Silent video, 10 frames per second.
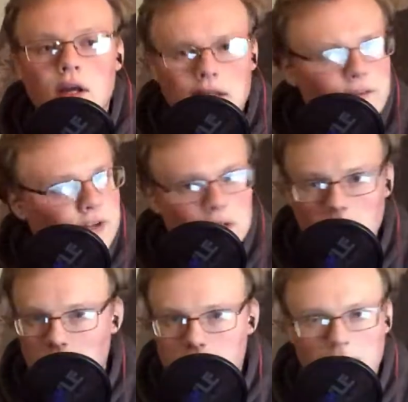Even
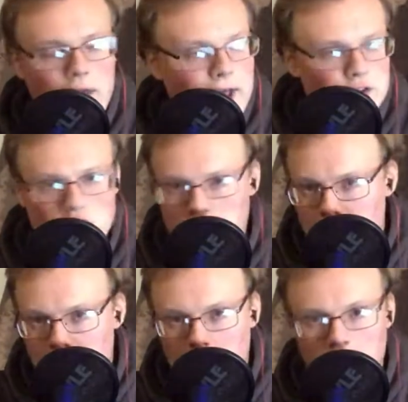in The Last
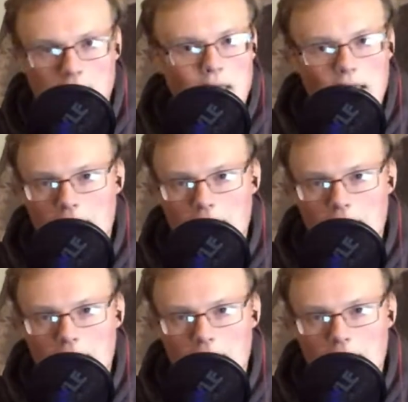Jedi